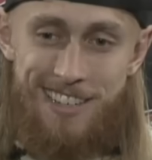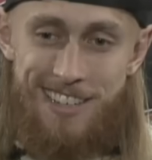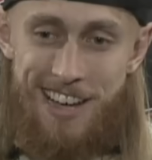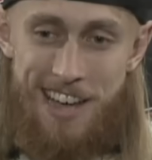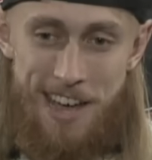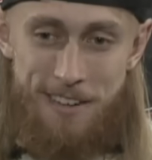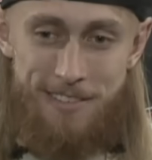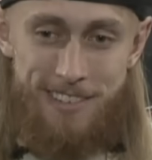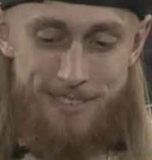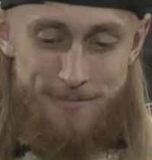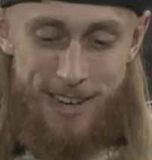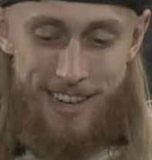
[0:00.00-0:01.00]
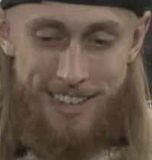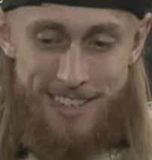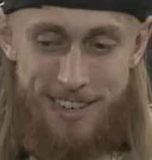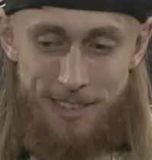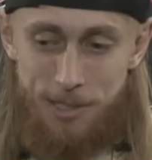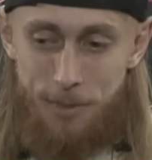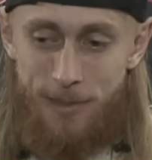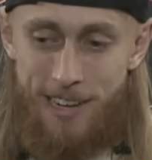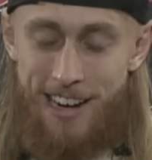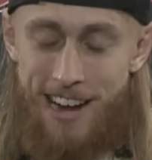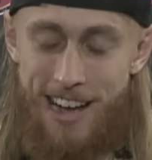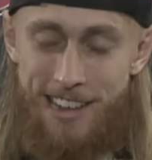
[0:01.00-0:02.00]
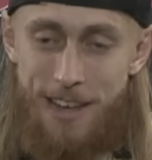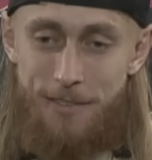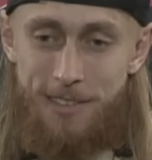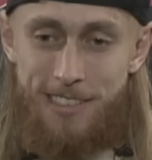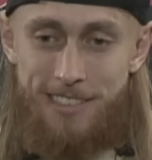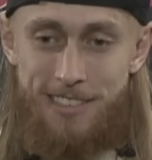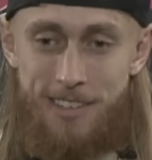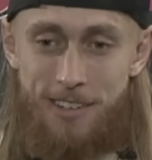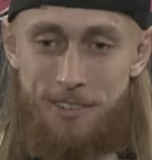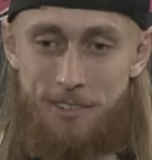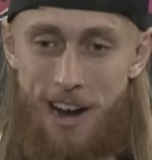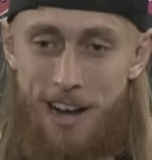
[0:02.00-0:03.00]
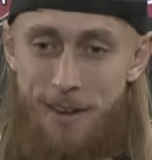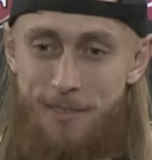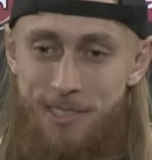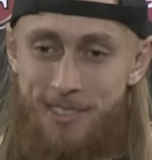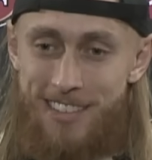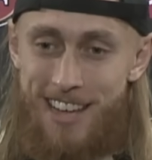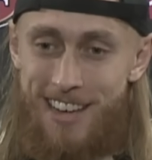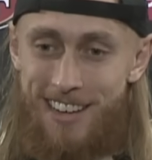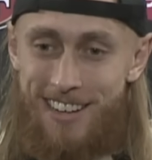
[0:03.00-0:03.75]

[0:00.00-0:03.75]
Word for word: I have, but you know, still playing at a high level and you know, grind every single day.